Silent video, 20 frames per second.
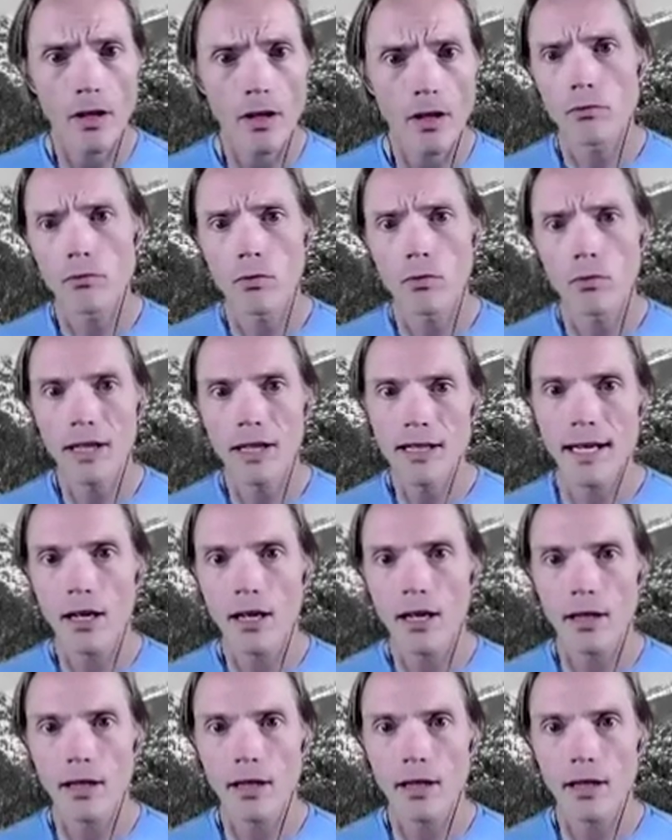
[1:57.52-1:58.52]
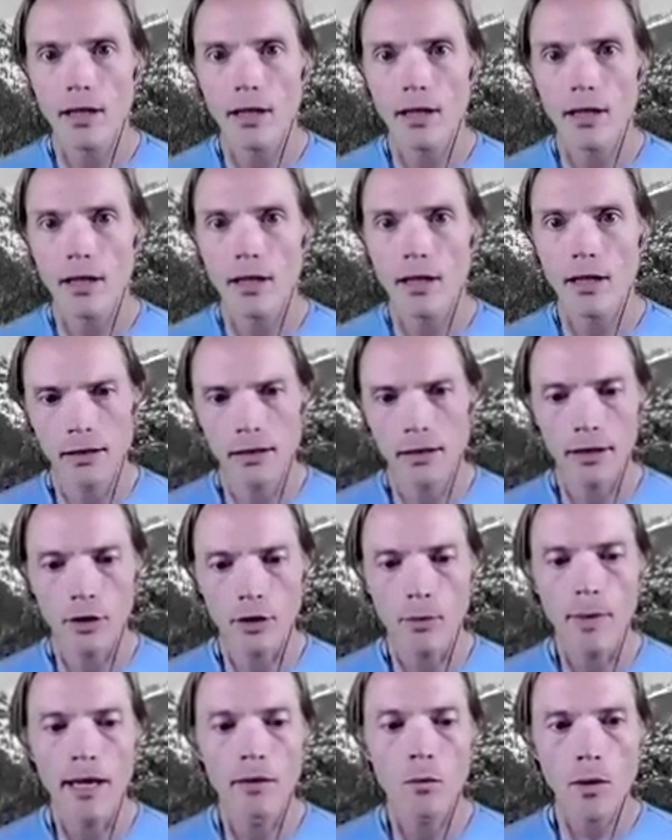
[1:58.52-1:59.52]
look at the agenda a little
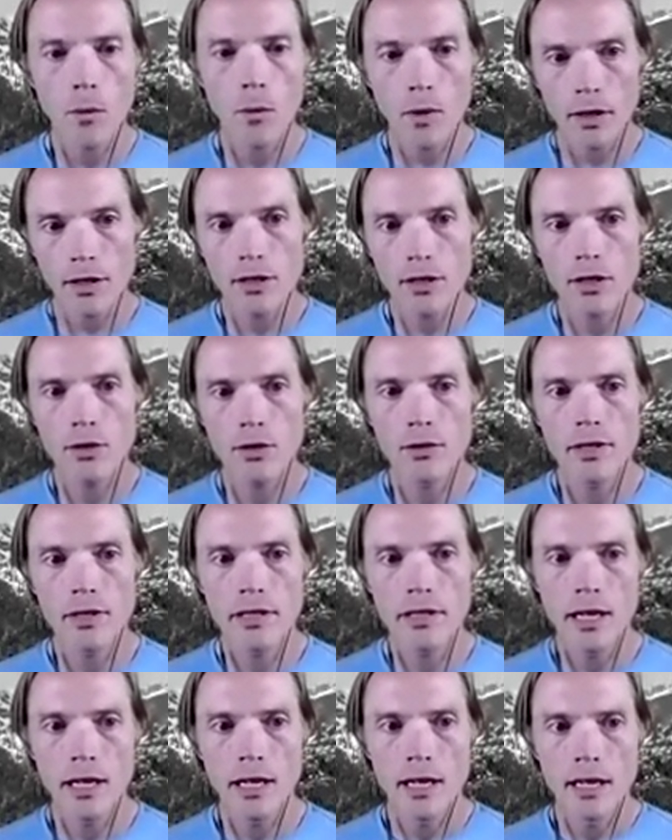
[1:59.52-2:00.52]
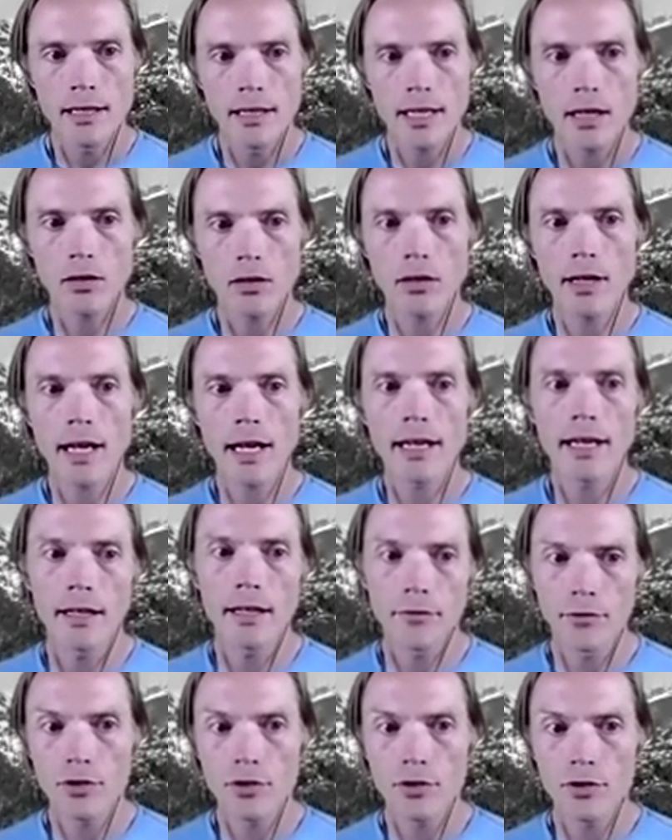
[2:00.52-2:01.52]
bit. And what I want to do is take a look at
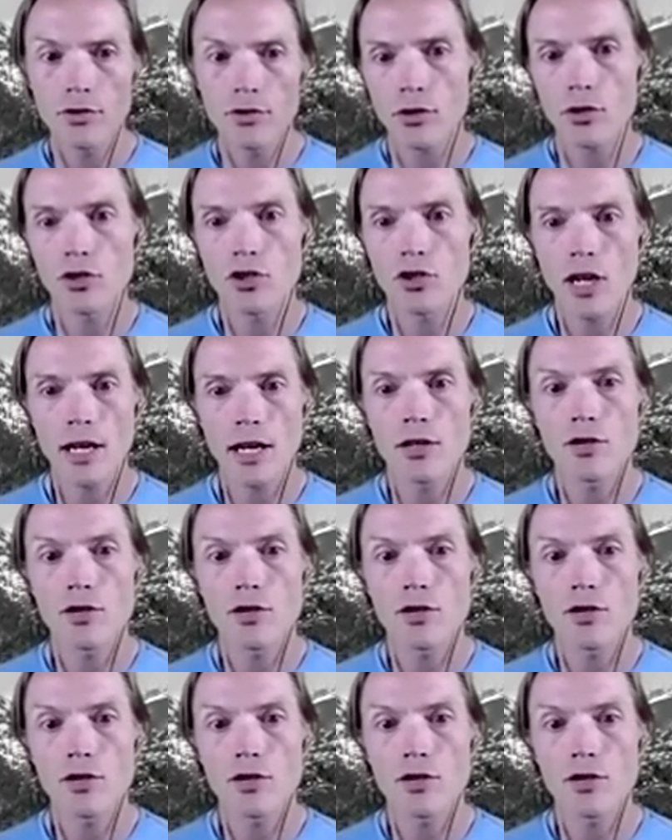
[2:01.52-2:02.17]
infrastructure change